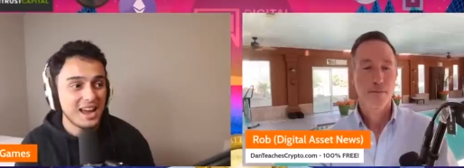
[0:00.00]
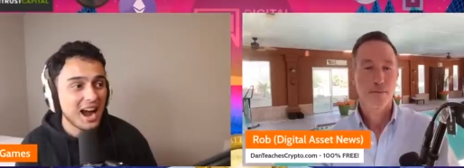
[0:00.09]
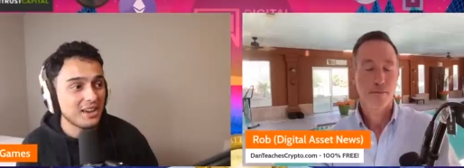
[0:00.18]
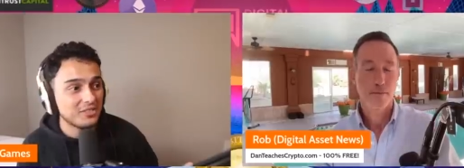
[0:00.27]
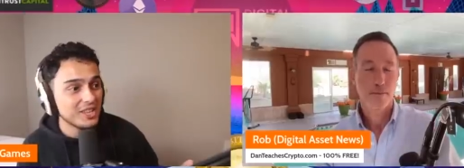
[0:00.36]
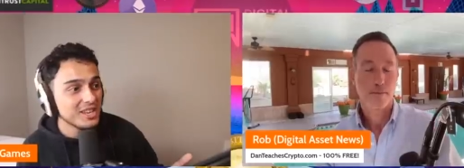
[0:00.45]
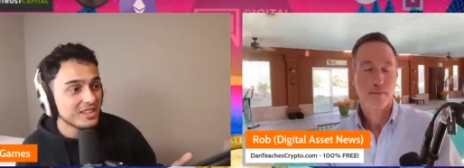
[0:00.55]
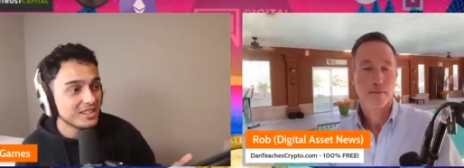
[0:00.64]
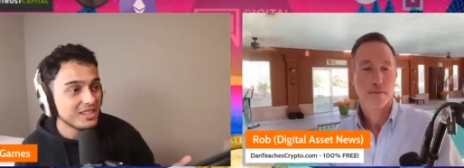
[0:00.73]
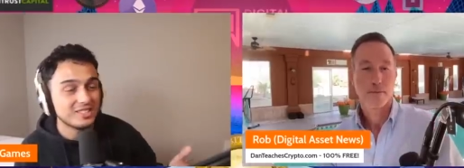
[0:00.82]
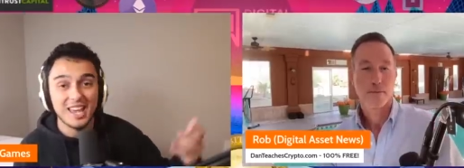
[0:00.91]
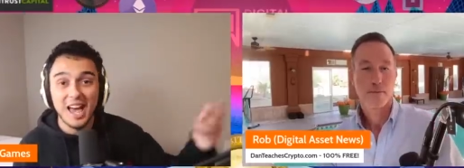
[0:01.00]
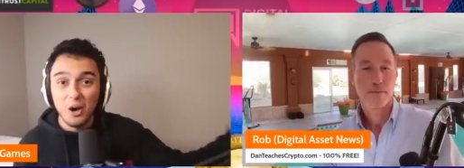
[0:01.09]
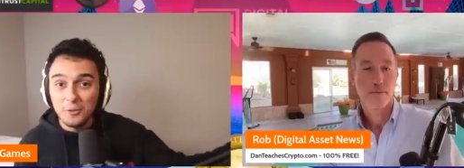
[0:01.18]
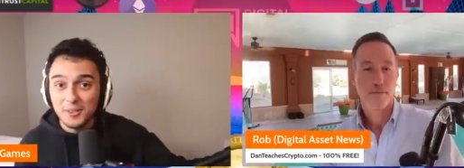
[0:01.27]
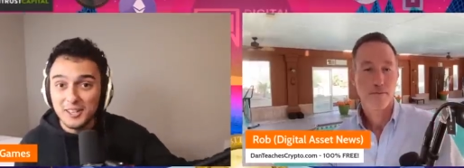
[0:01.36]
Speaker 1: I think it's
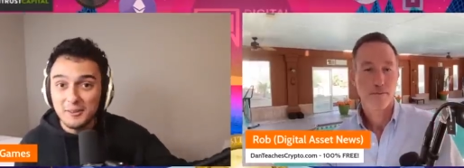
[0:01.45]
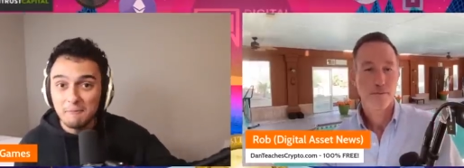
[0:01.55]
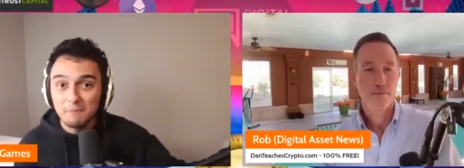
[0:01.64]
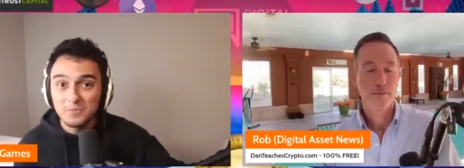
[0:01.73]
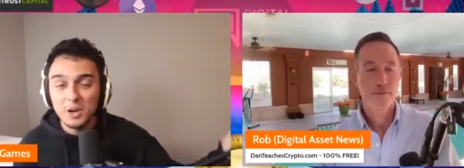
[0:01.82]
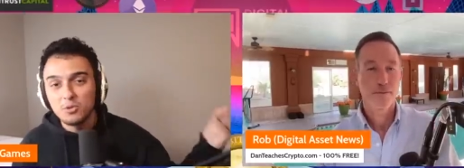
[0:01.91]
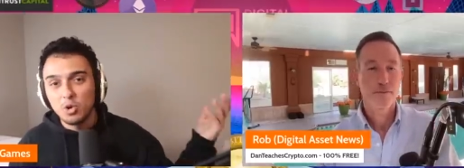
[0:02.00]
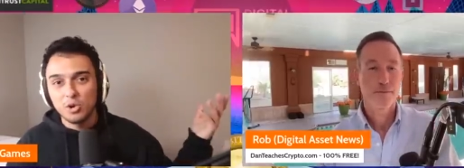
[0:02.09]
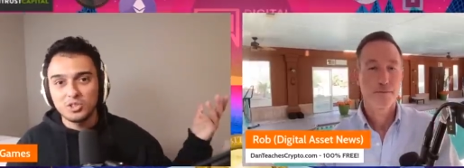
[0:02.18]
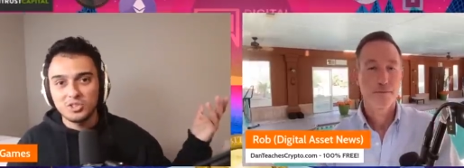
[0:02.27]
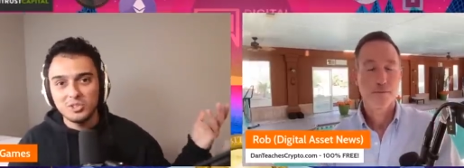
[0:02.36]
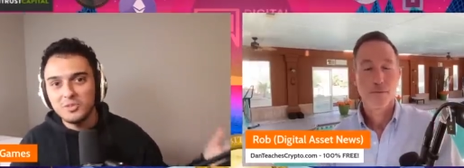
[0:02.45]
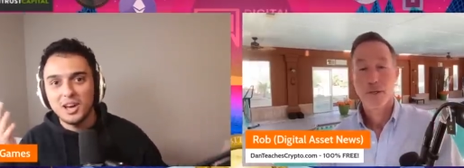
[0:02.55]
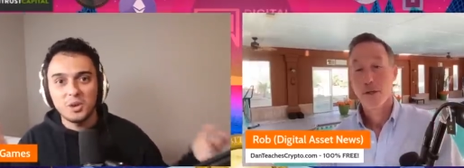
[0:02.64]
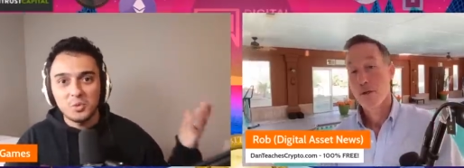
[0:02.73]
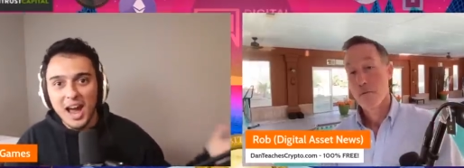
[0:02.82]
healthy. Of course, you've
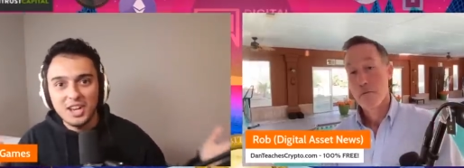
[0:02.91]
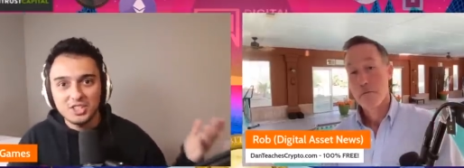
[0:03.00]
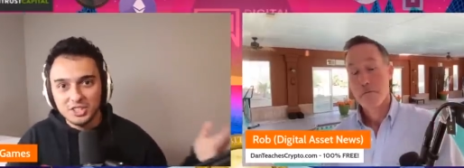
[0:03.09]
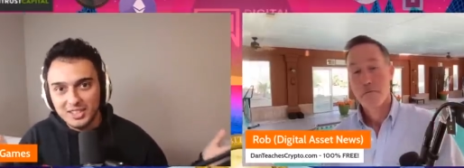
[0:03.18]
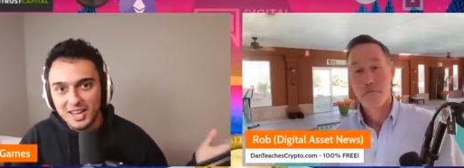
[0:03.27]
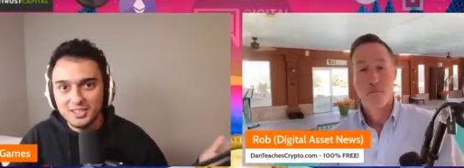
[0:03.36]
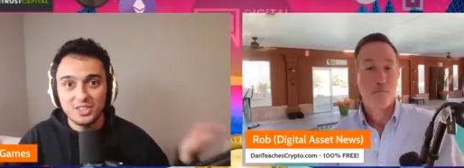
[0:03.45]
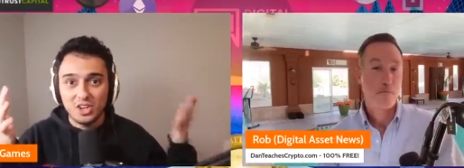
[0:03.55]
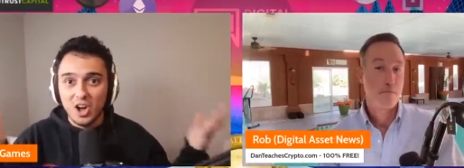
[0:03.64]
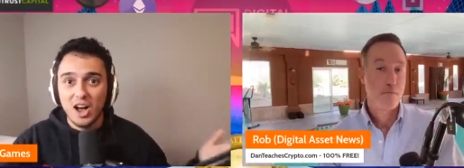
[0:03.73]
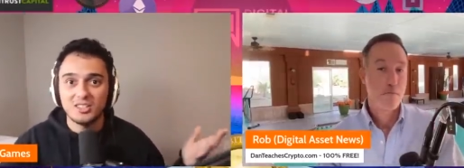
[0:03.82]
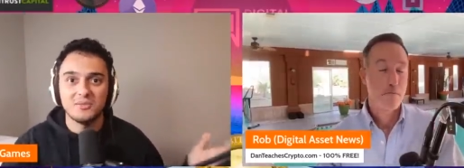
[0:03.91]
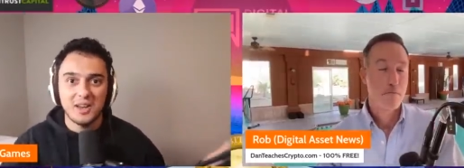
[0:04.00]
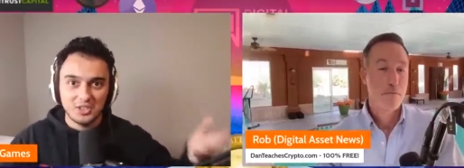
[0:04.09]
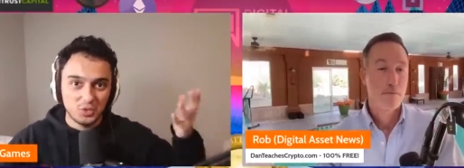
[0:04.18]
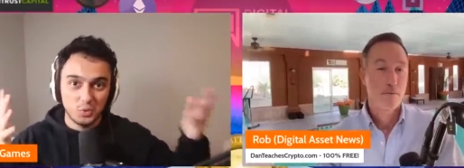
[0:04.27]
got to rationalize the cost of
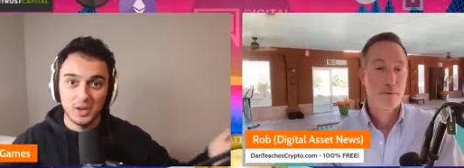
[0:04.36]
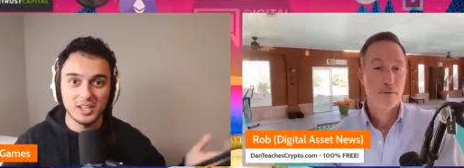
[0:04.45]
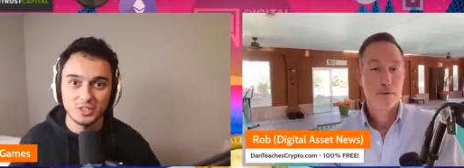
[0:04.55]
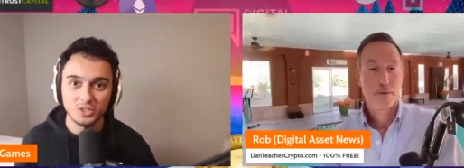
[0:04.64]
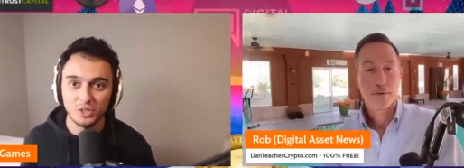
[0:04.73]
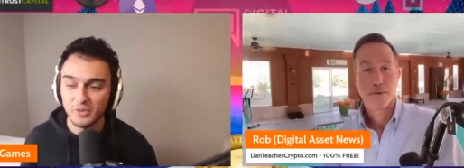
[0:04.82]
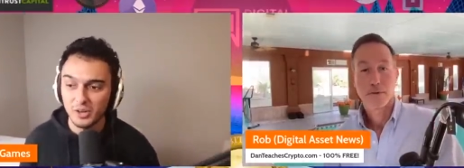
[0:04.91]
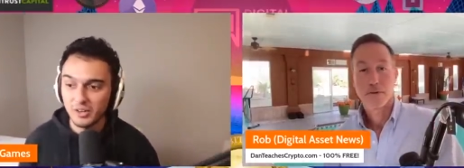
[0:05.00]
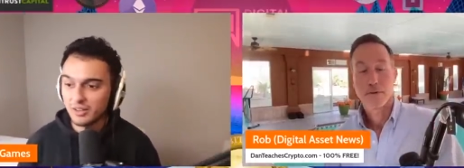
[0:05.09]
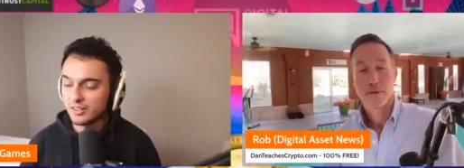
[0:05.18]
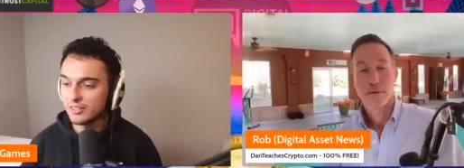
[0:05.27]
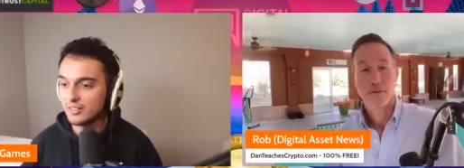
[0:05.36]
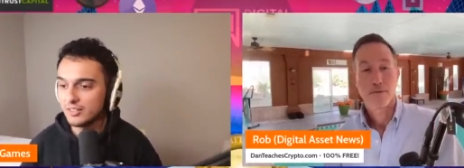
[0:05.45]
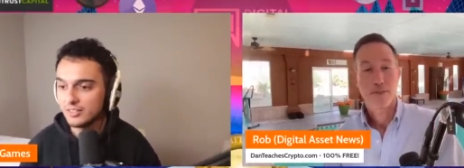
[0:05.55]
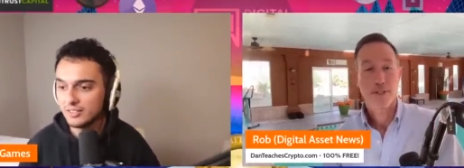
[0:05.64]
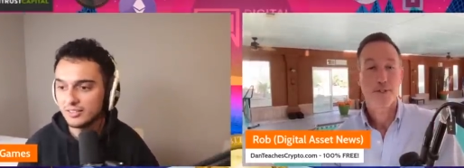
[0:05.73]
actually running a server.
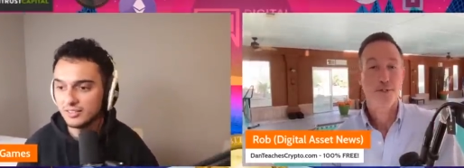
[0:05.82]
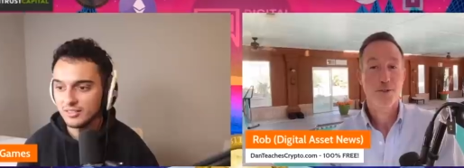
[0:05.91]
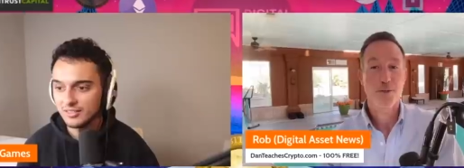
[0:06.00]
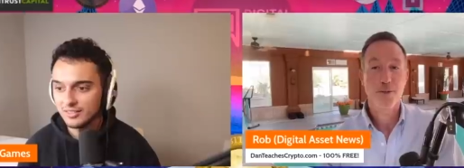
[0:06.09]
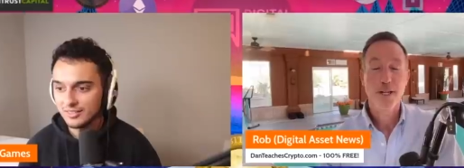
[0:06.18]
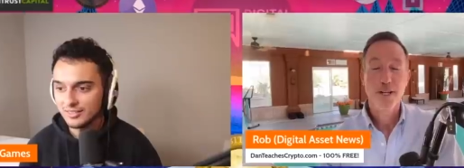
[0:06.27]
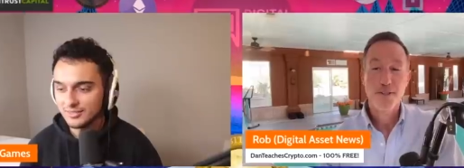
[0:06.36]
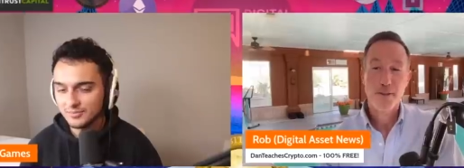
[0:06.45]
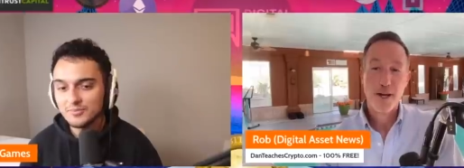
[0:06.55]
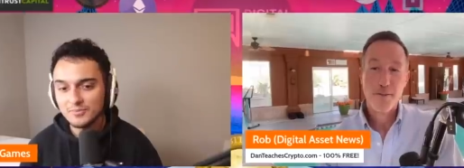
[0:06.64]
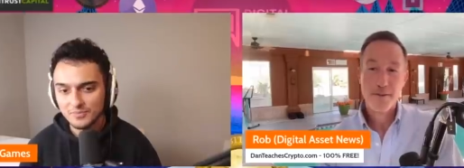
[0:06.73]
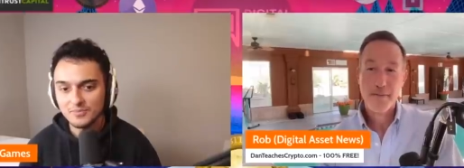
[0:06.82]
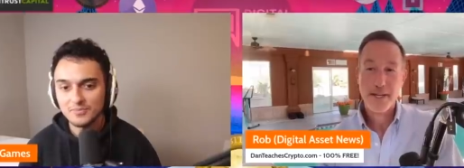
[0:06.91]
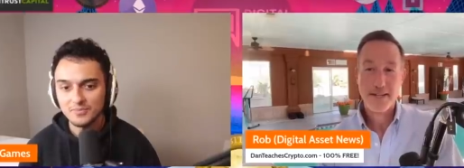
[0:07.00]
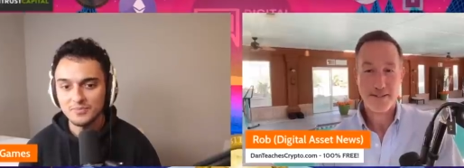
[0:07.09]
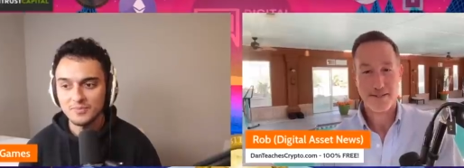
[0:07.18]
Speaker 2: This is true. So that was
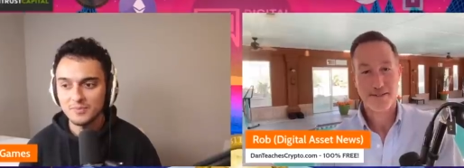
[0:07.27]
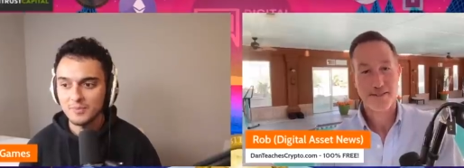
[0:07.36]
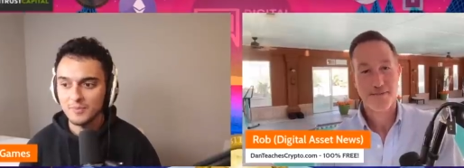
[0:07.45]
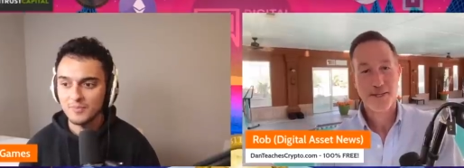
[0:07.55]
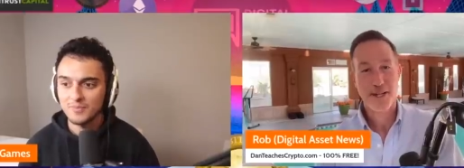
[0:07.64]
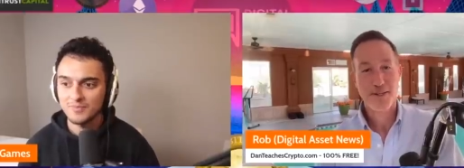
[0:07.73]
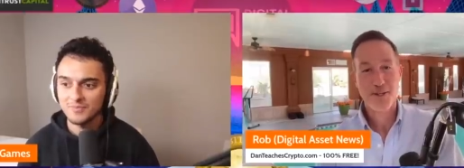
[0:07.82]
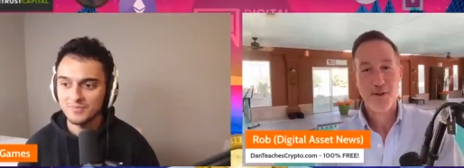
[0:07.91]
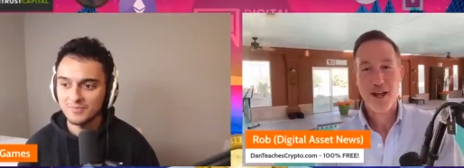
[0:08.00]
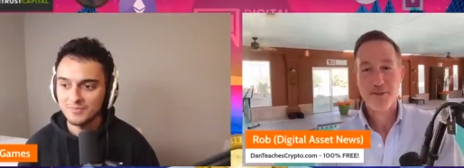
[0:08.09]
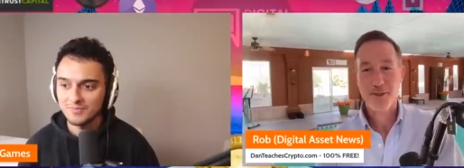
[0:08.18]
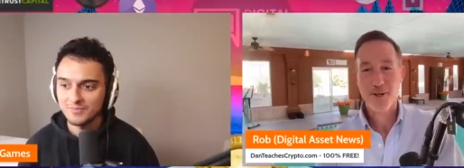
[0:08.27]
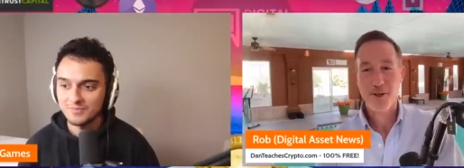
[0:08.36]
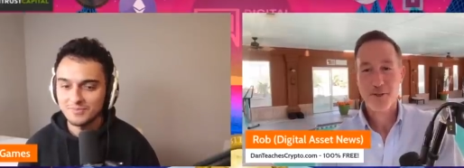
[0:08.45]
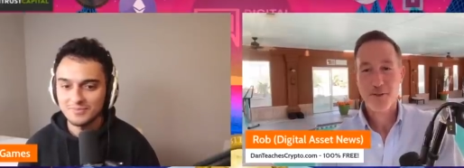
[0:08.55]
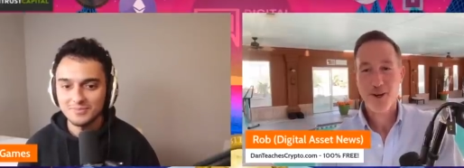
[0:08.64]
amazing because you answered
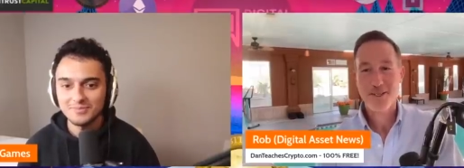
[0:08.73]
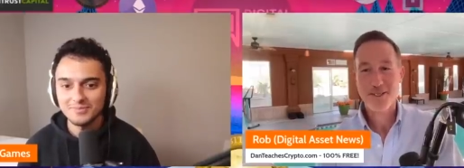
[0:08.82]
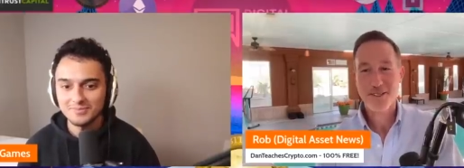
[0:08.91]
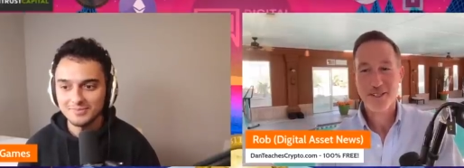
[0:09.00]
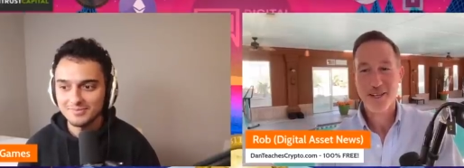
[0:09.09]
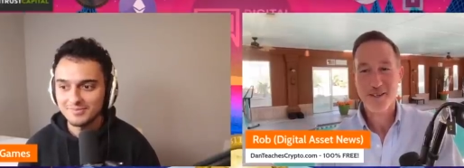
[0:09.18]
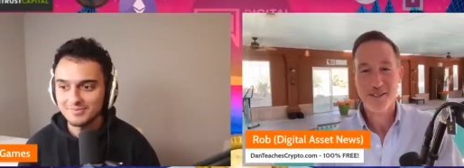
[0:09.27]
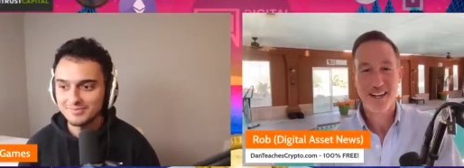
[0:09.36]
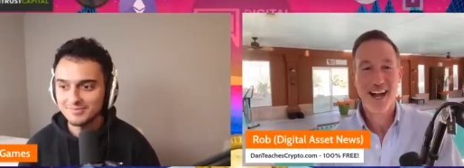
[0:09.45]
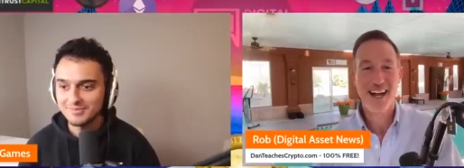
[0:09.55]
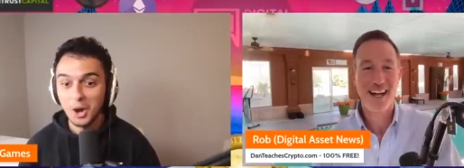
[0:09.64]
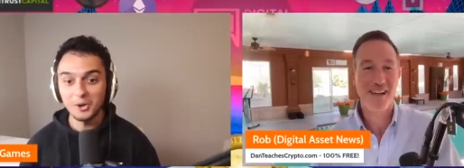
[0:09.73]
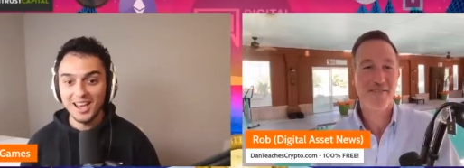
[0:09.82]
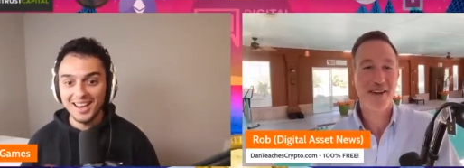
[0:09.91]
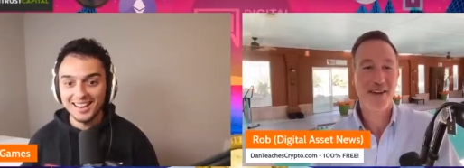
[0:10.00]
all three questions together. Oh yeah.